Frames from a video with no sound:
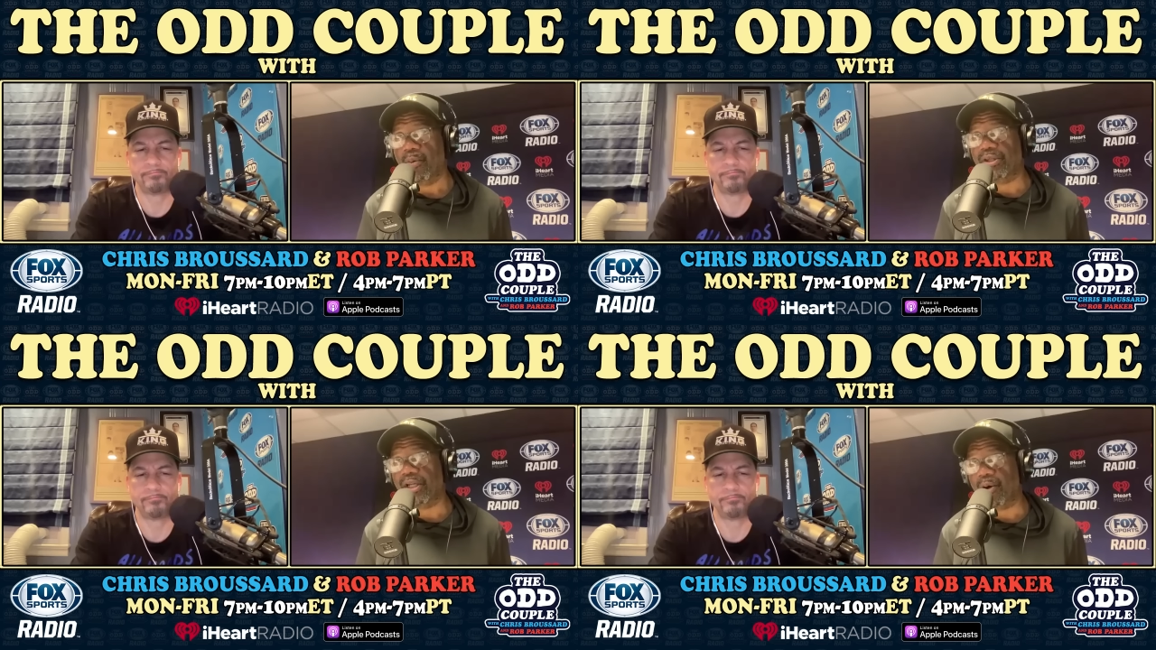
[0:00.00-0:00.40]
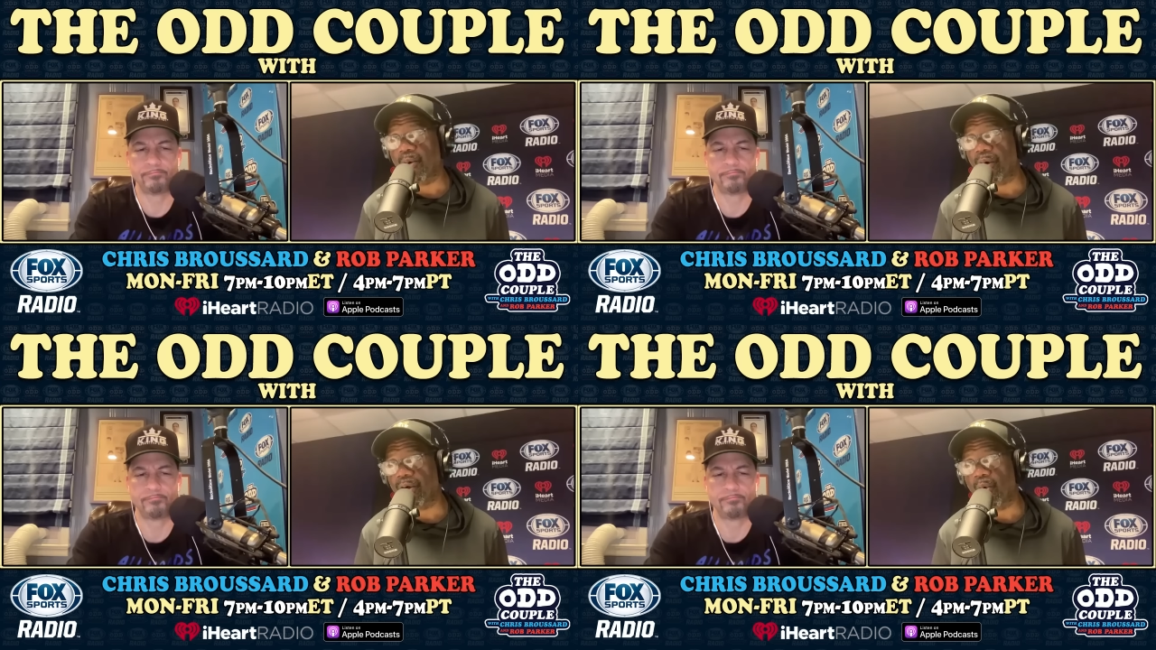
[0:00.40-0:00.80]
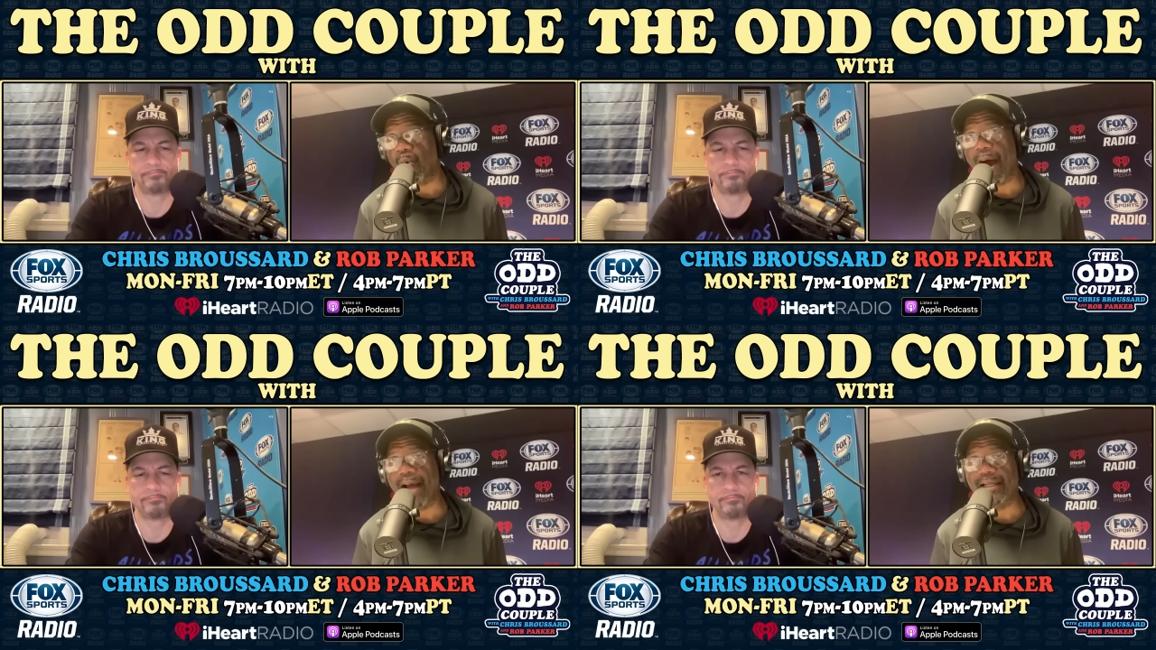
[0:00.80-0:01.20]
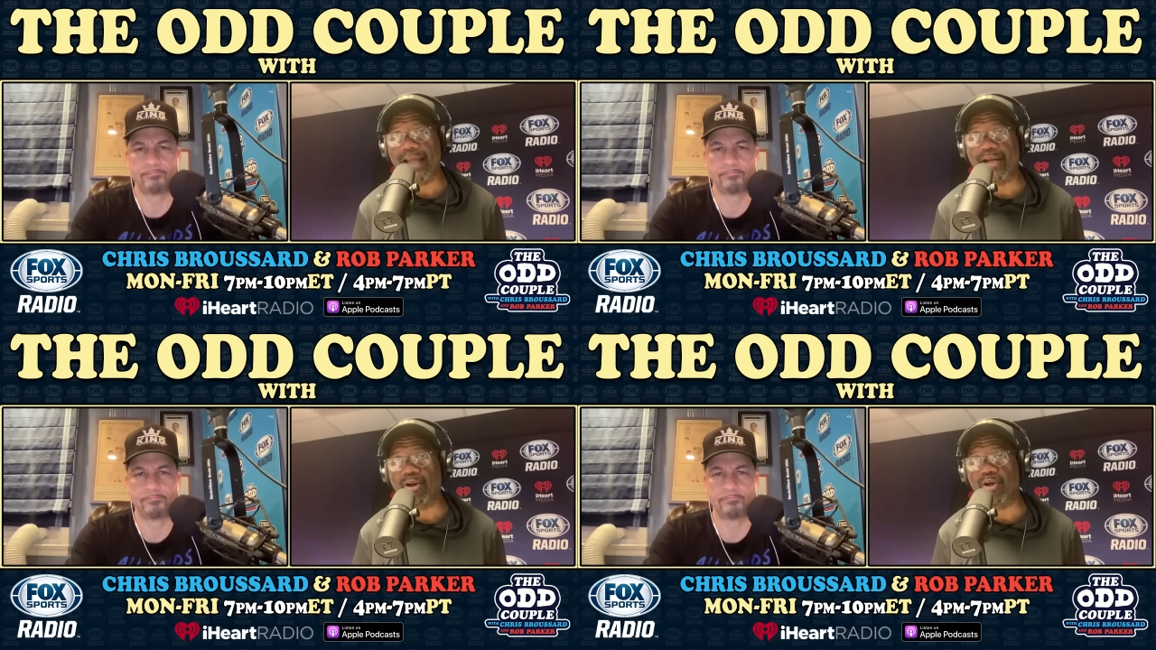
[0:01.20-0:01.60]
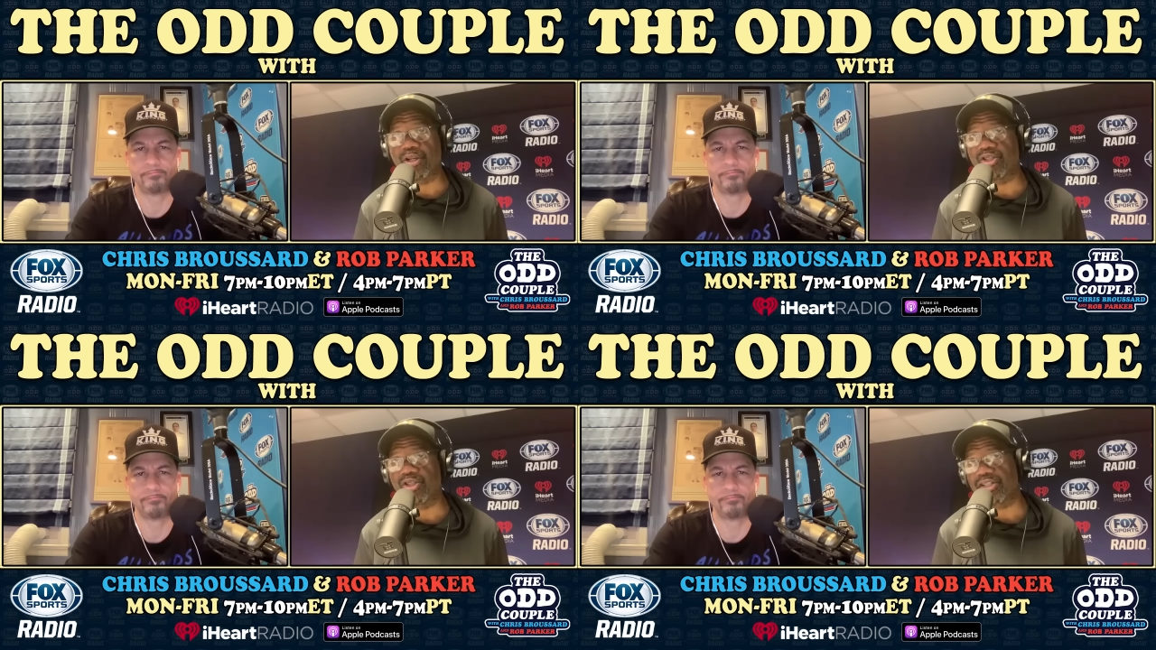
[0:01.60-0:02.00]
Speaker 1: with the Ka Kawhi Leonard
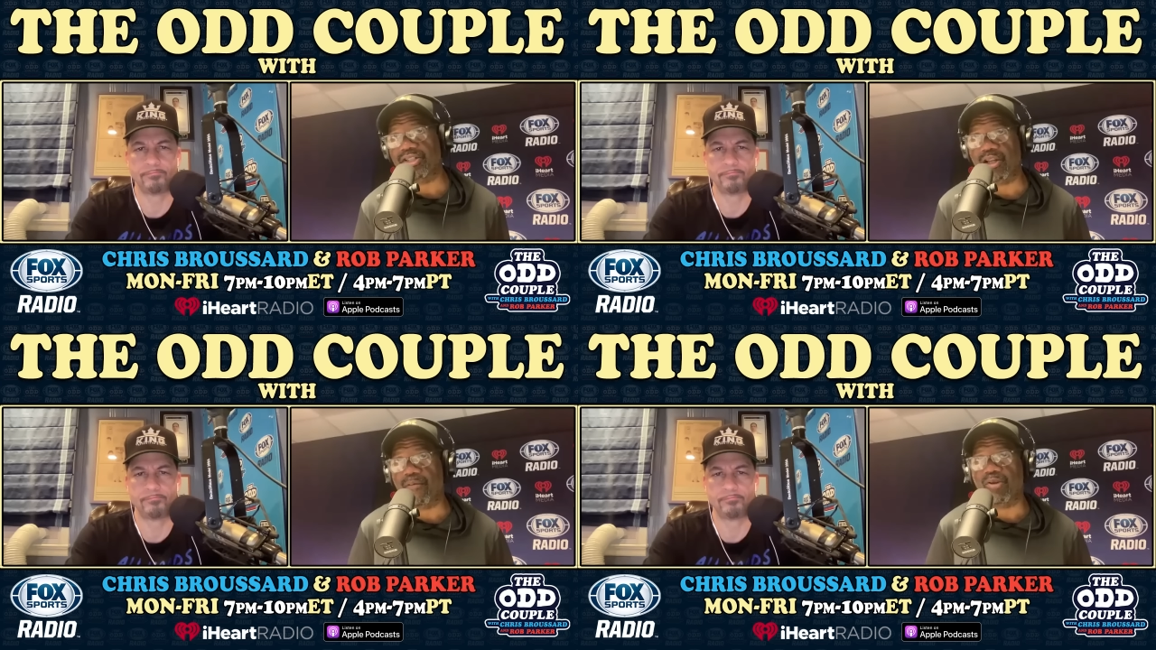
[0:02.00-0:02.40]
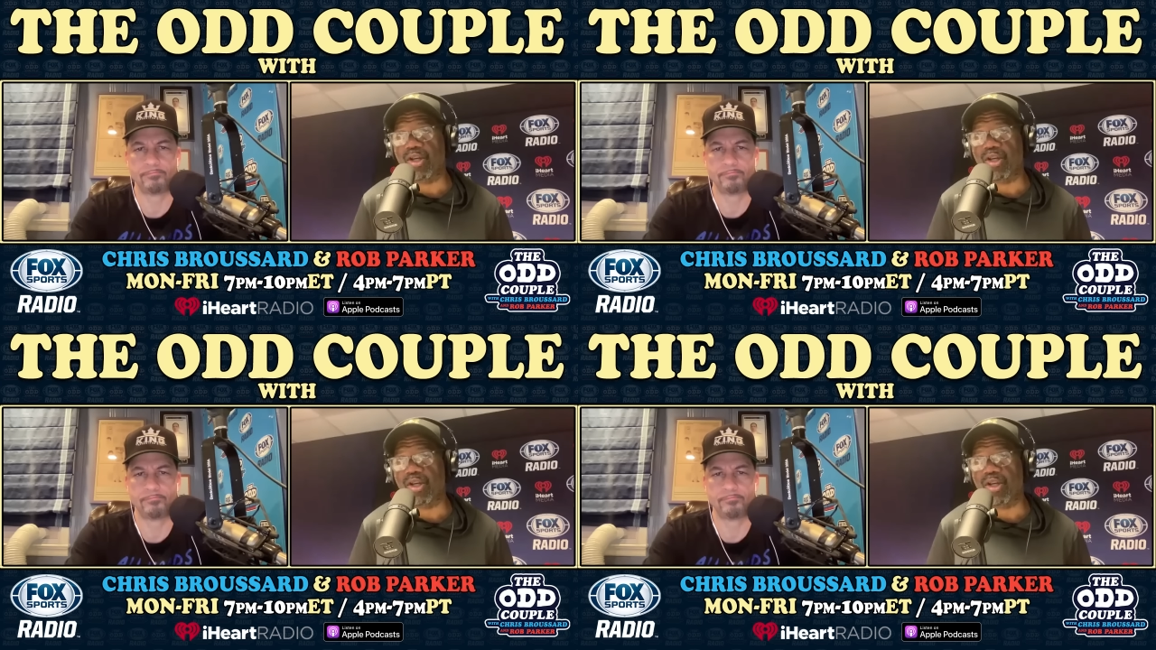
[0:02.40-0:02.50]
and just